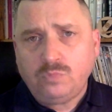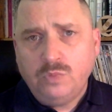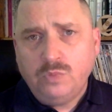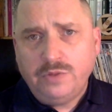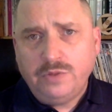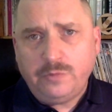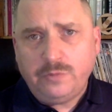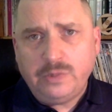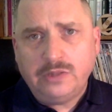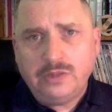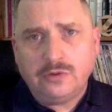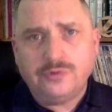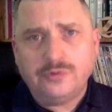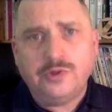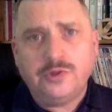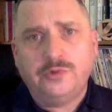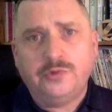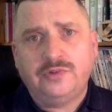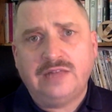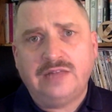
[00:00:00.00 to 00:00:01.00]
If we
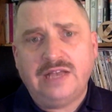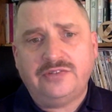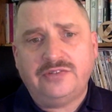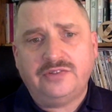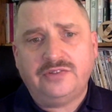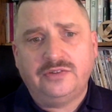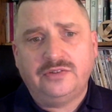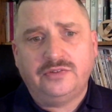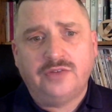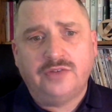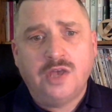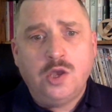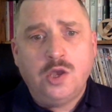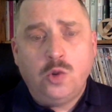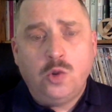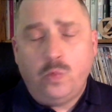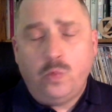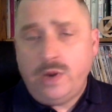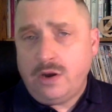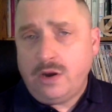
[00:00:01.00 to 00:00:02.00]
learn those lessons,
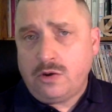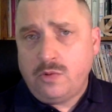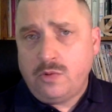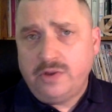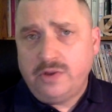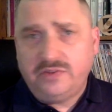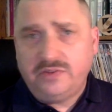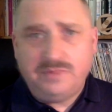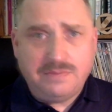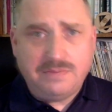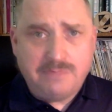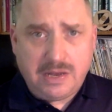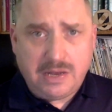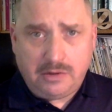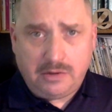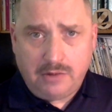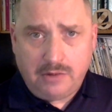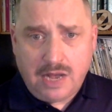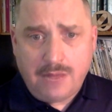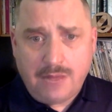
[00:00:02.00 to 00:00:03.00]
we are going to be
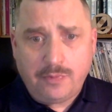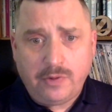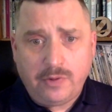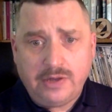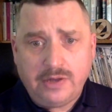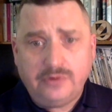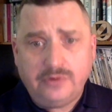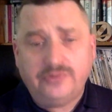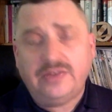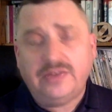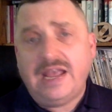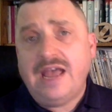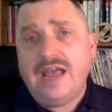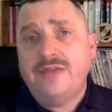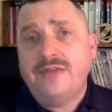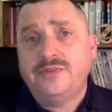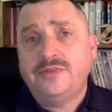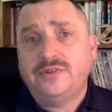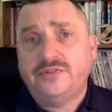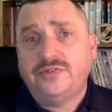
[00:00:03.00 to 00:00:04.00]
better operators,
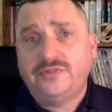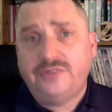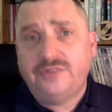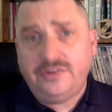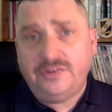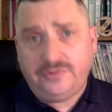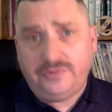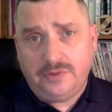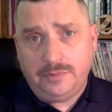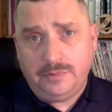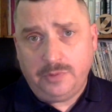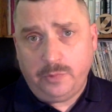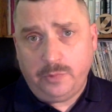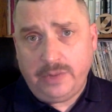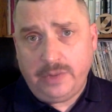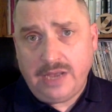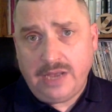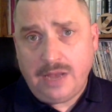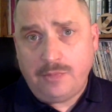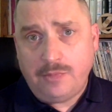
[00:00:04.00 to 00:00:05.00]
and the system that
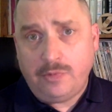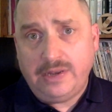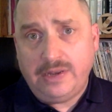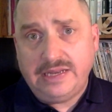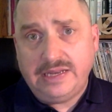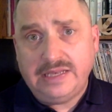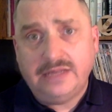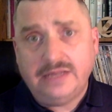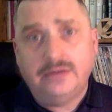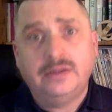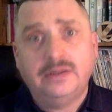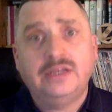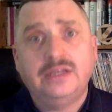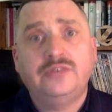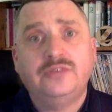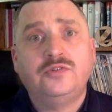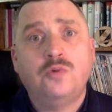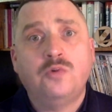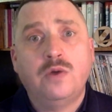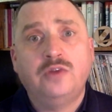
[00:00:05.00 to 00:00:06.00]
we operate in
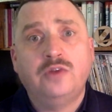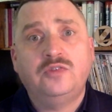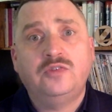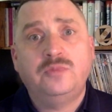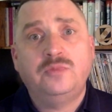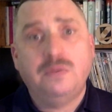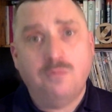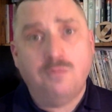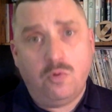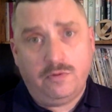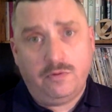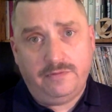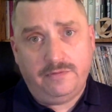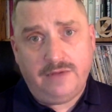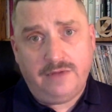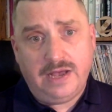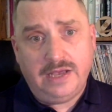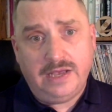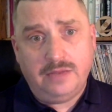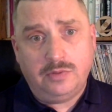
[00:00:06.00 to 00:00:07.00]
is going to be more
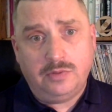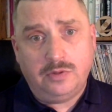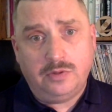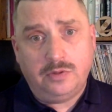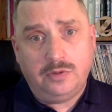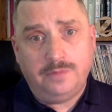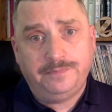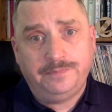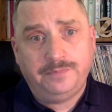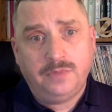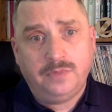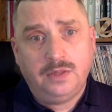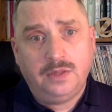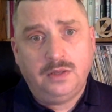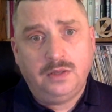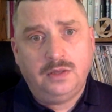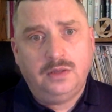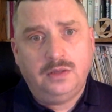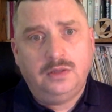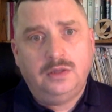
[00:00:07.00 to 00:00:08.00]
viable.
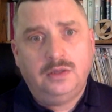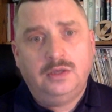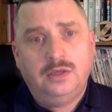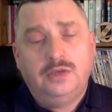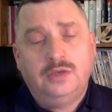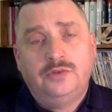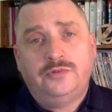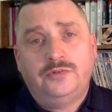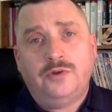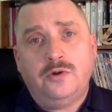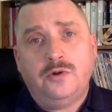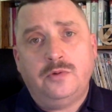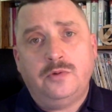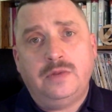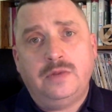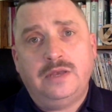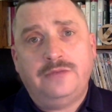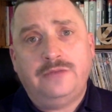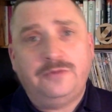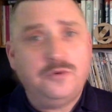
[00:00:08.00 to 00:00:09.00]

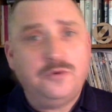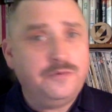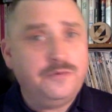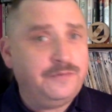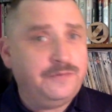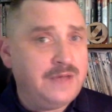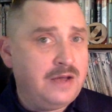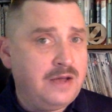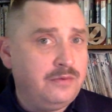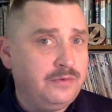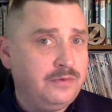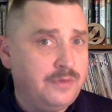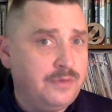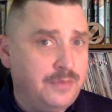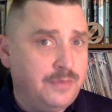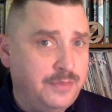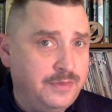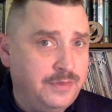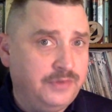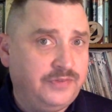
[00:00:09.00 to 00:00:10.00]
So, if you found
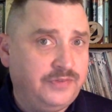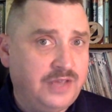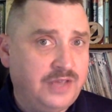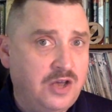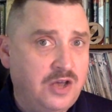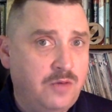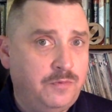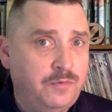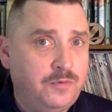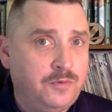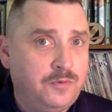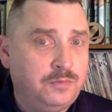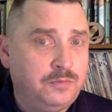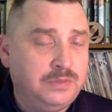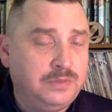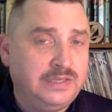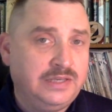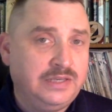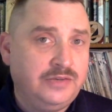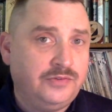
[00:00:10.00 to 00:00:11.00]
this helpful,
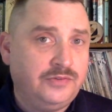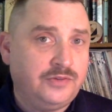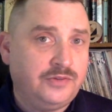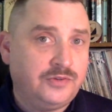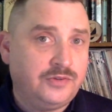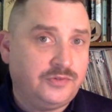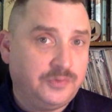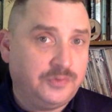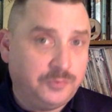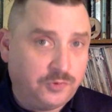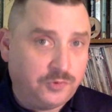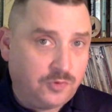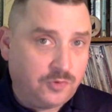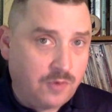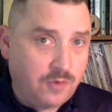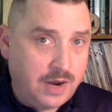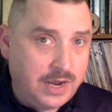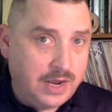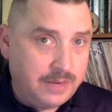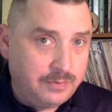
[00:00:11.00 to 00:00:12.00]
please
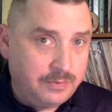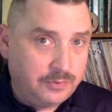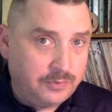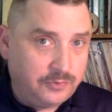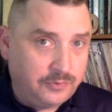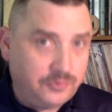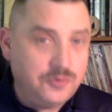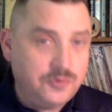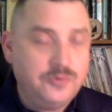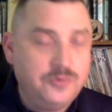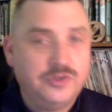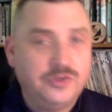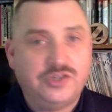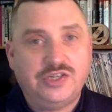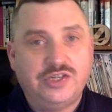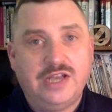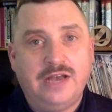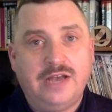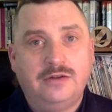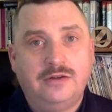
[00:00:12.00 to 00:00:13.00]
subscribe to the
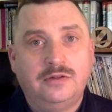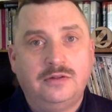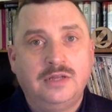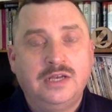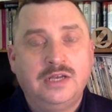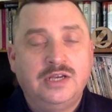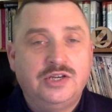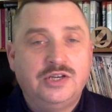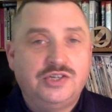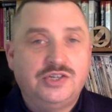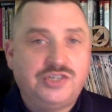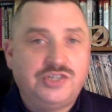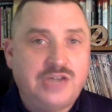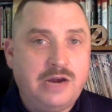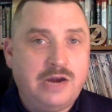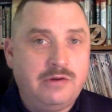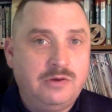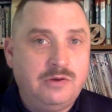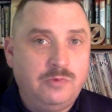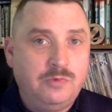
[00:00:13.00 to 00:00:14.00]
channel,
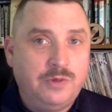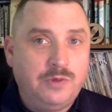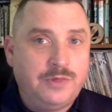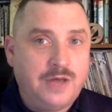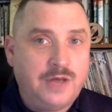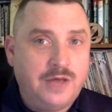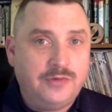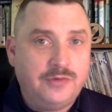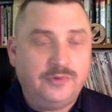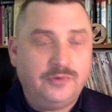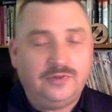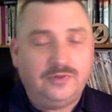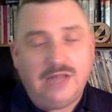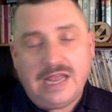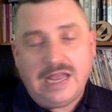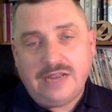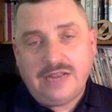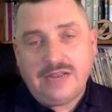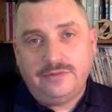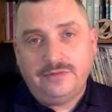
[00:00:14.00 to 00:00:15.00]
share it with others,
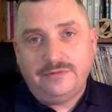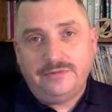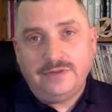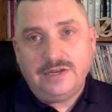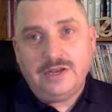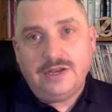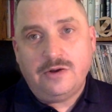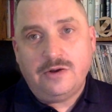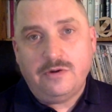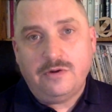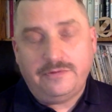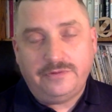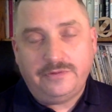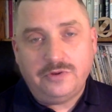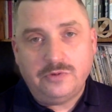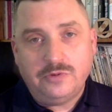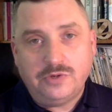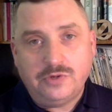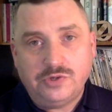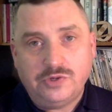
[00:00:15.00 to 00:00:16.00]
like the video if
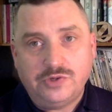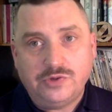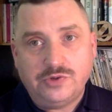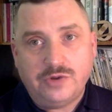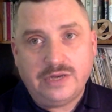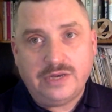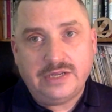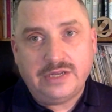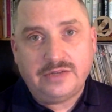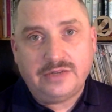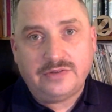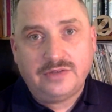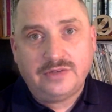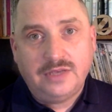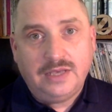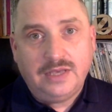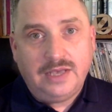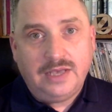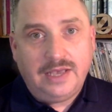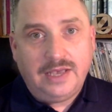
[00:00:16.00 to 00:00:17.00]
you enjoyed it,
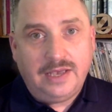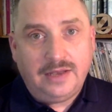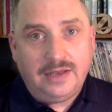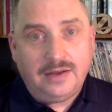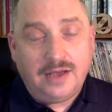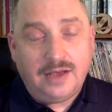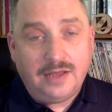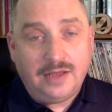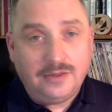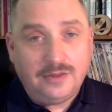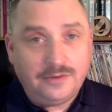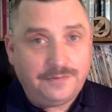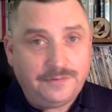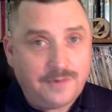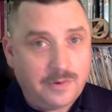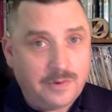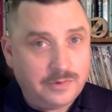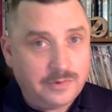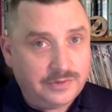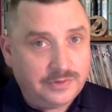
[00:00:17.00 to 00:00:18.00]
and I look
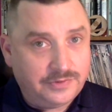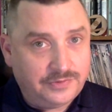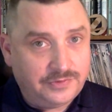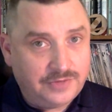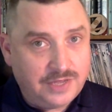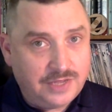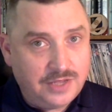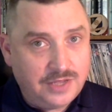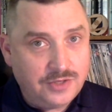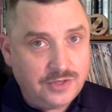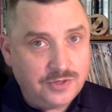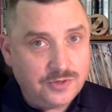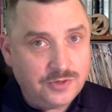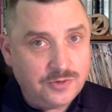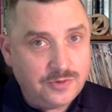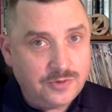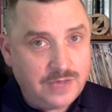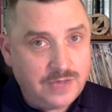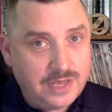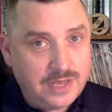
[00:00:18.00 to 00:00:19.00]
forward to seeing
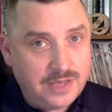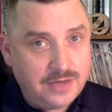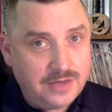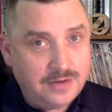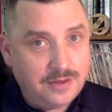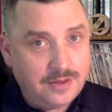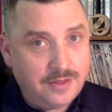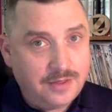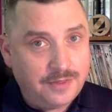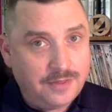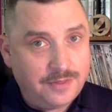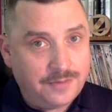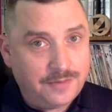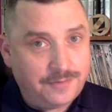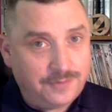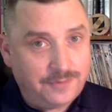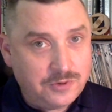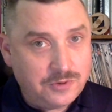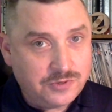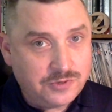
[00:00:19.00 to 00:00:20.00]
you in
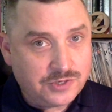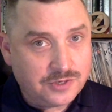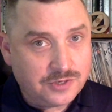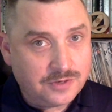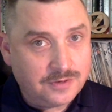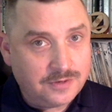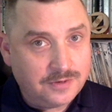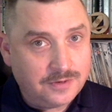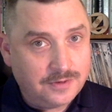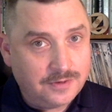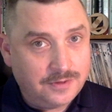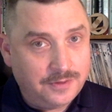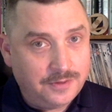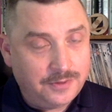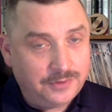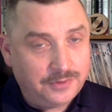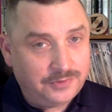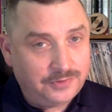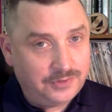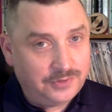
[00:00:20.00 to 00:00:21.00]
the future.
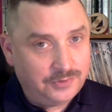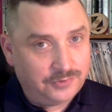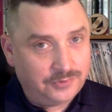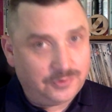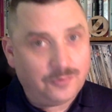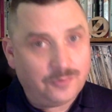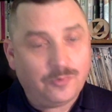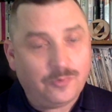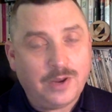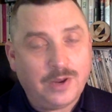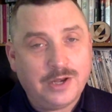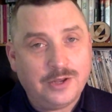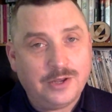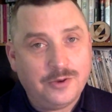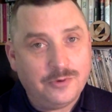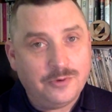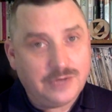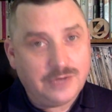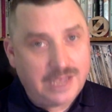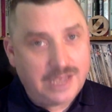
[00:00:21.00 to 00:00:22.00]
This is
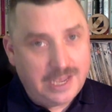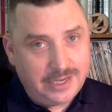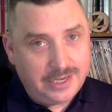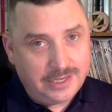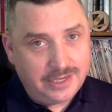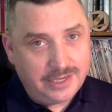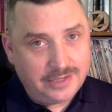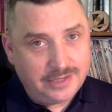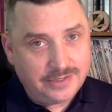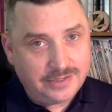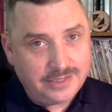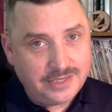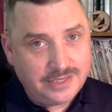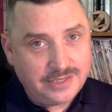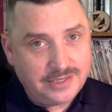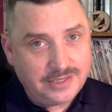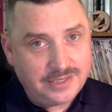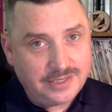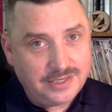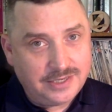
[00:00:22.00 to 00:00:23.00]
Radio
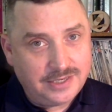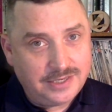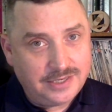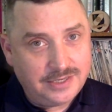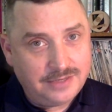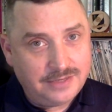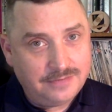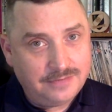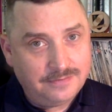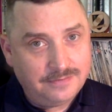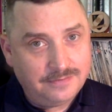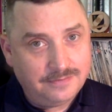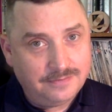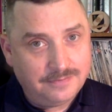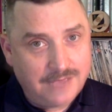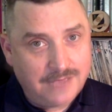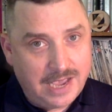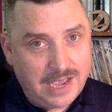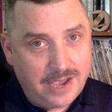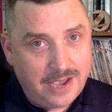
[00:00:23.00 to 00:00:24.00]
Kd8tte.
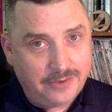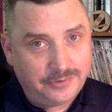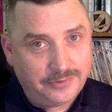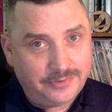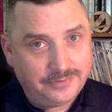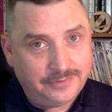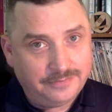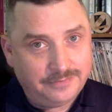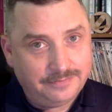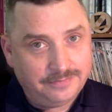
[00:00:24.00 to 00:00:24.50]
out.